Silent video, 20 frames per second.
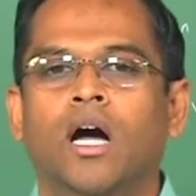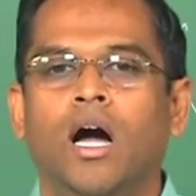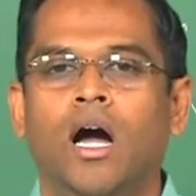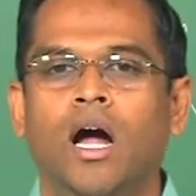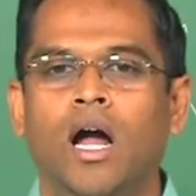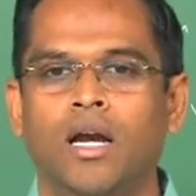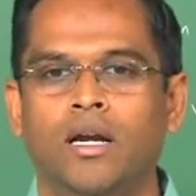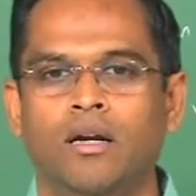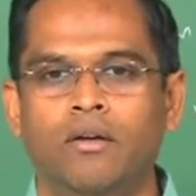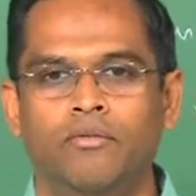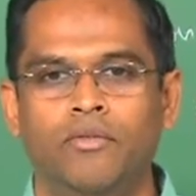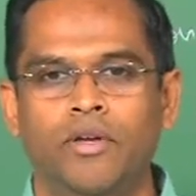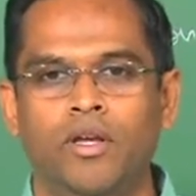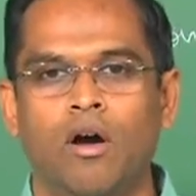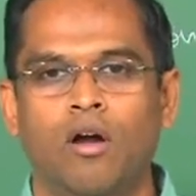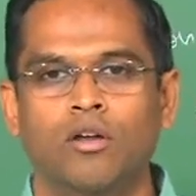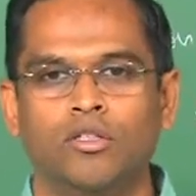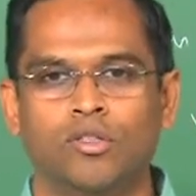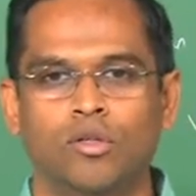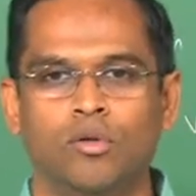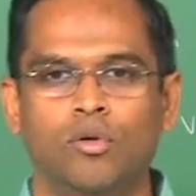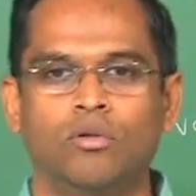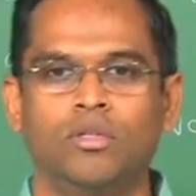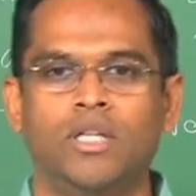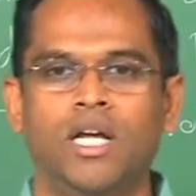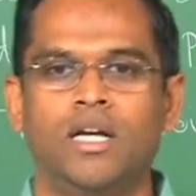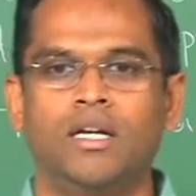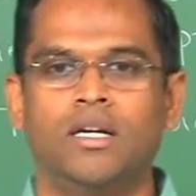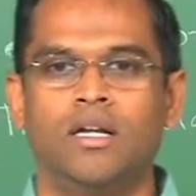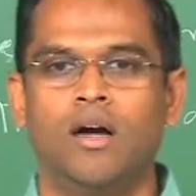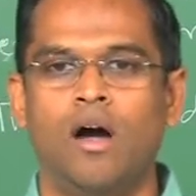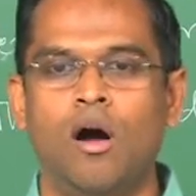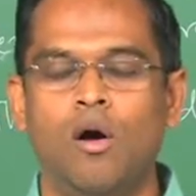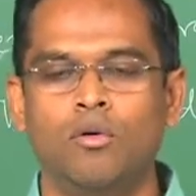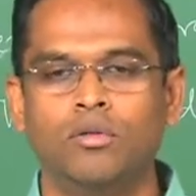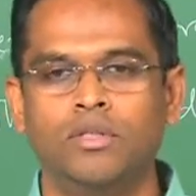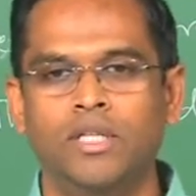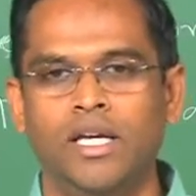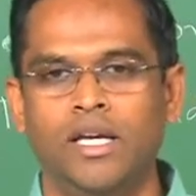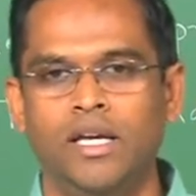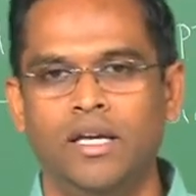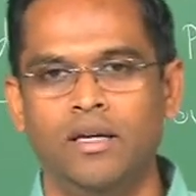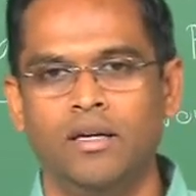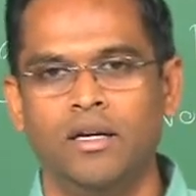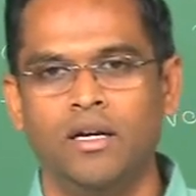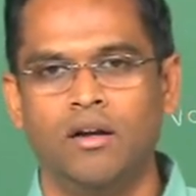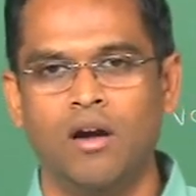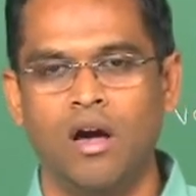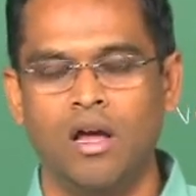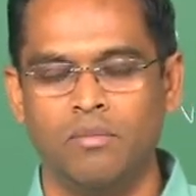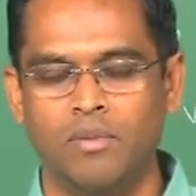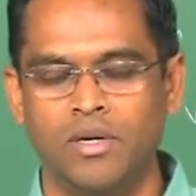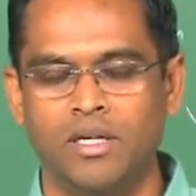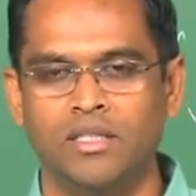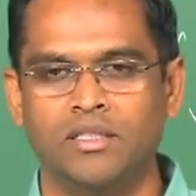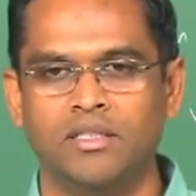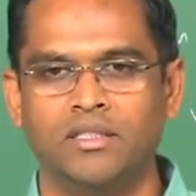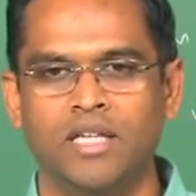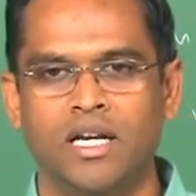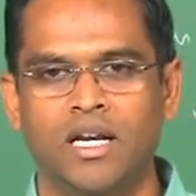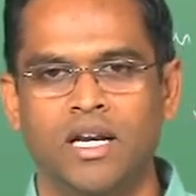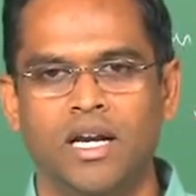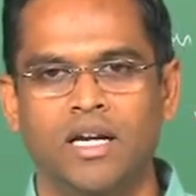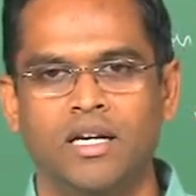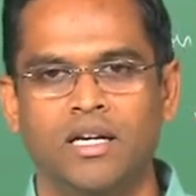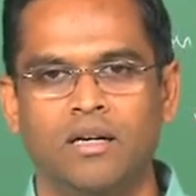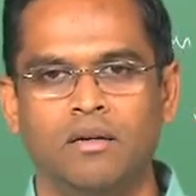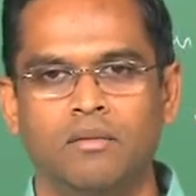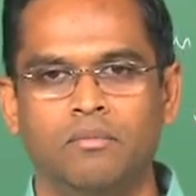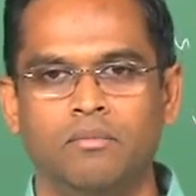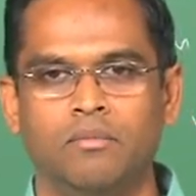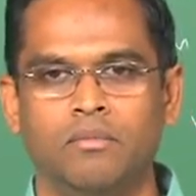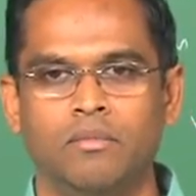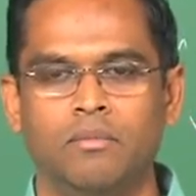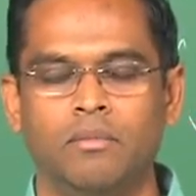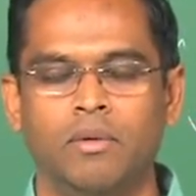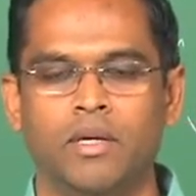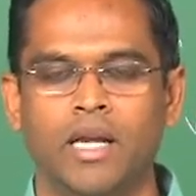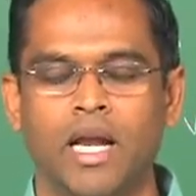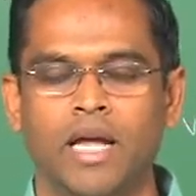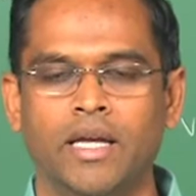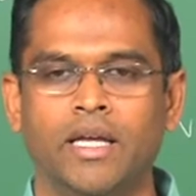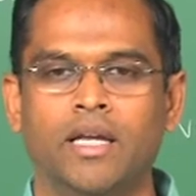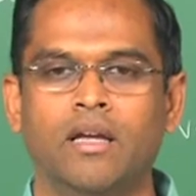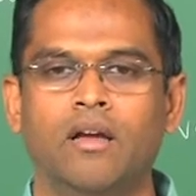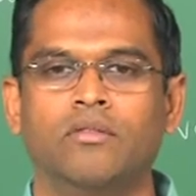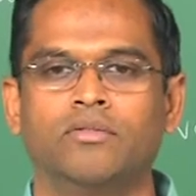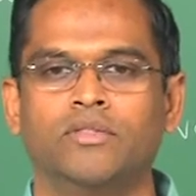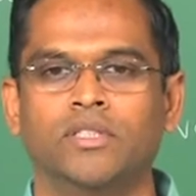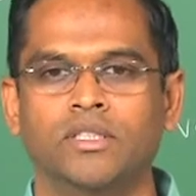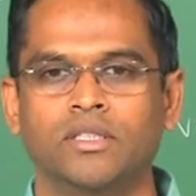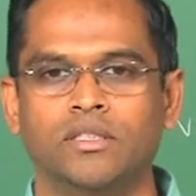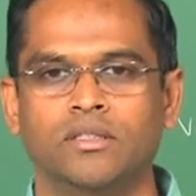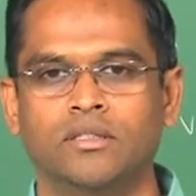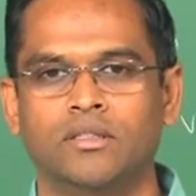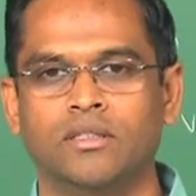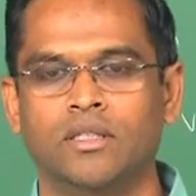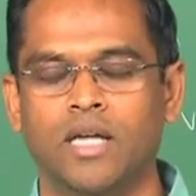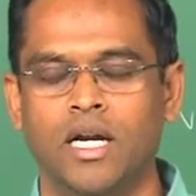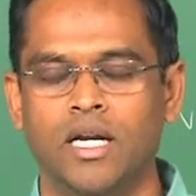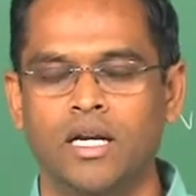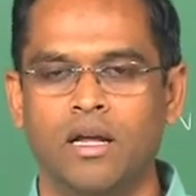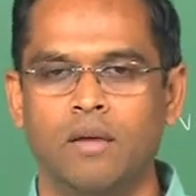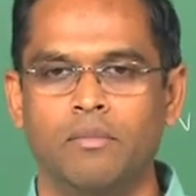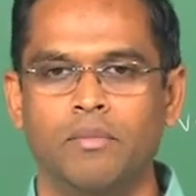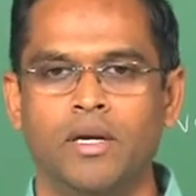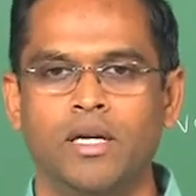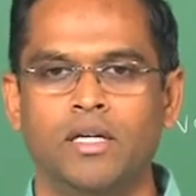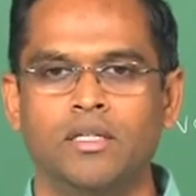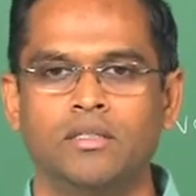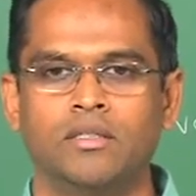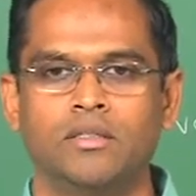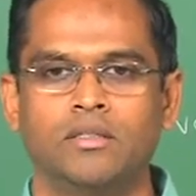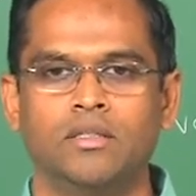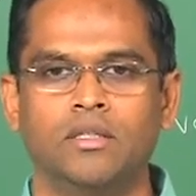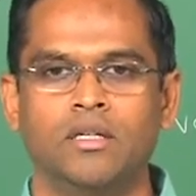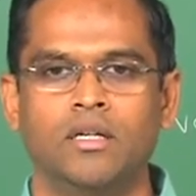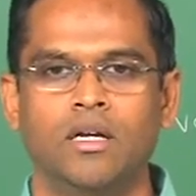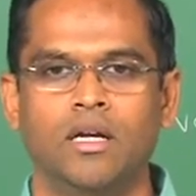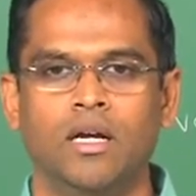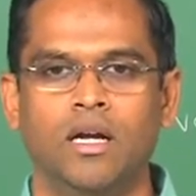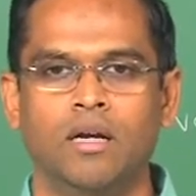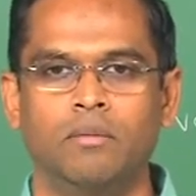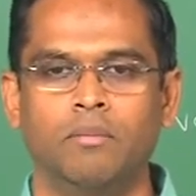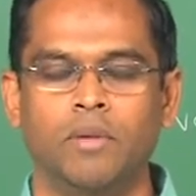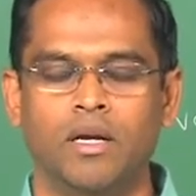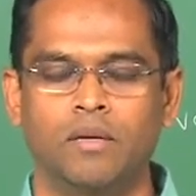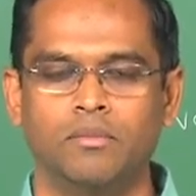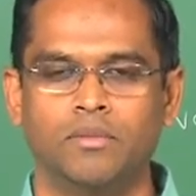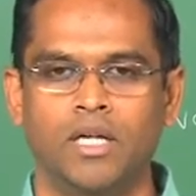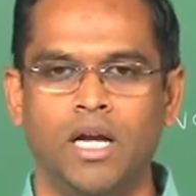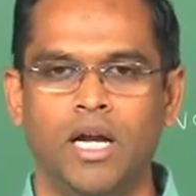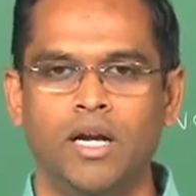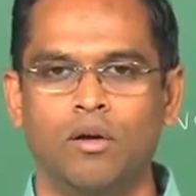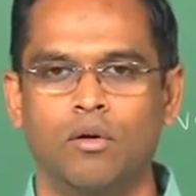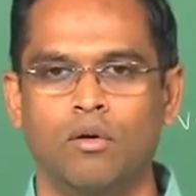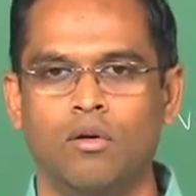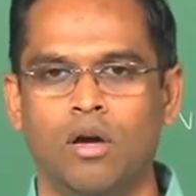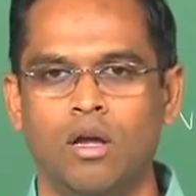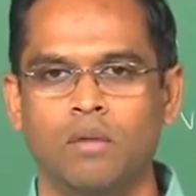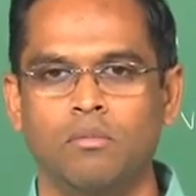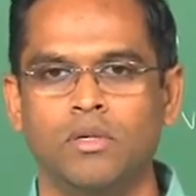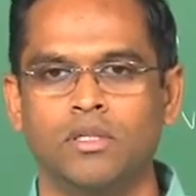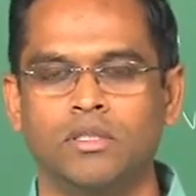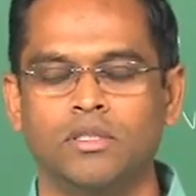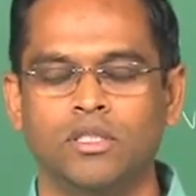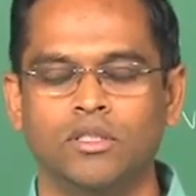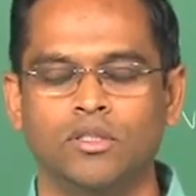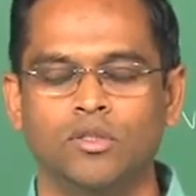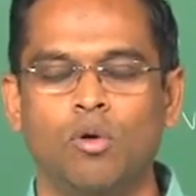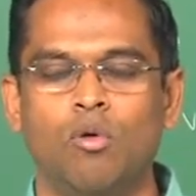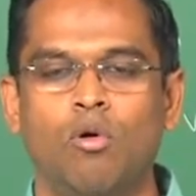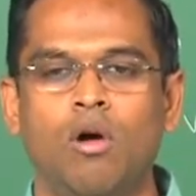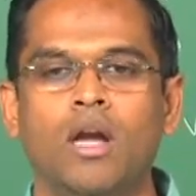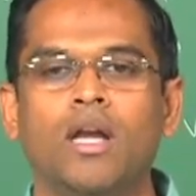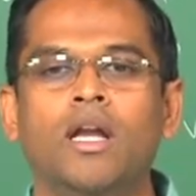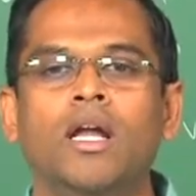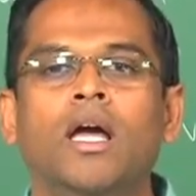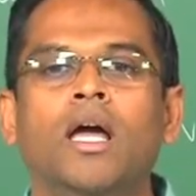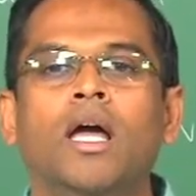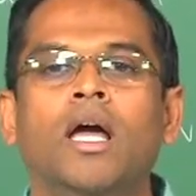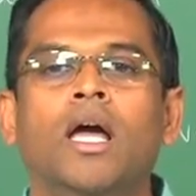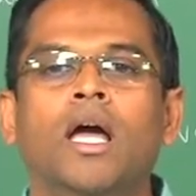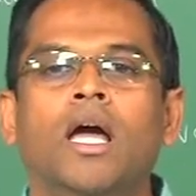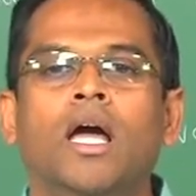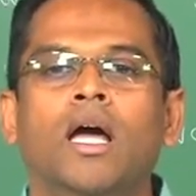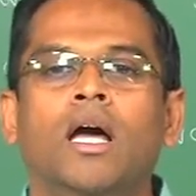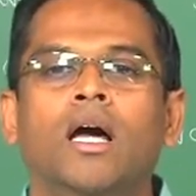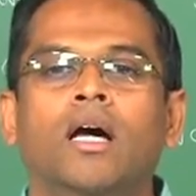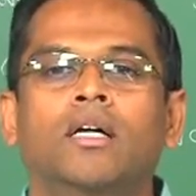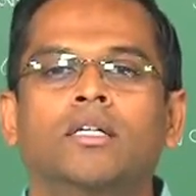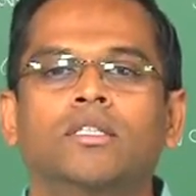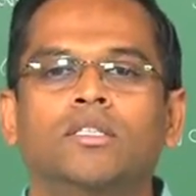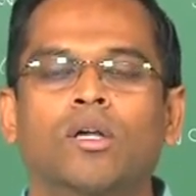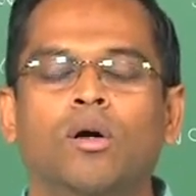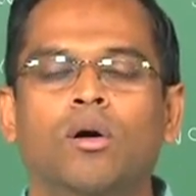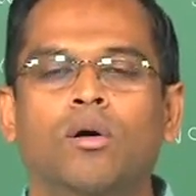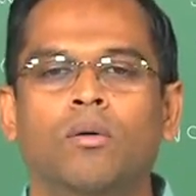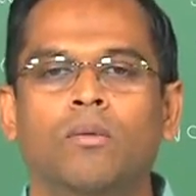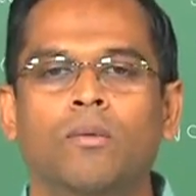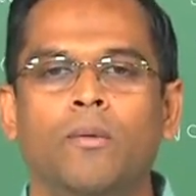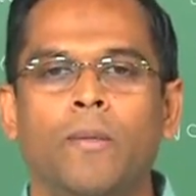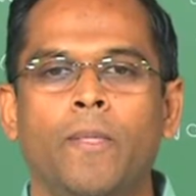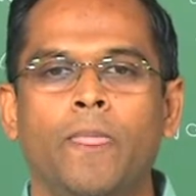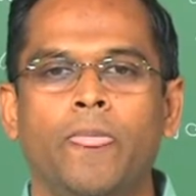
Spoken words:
and we also know that how the carbon is generated, cracking of this contaminants and becomes hydrocarbons and so on. So,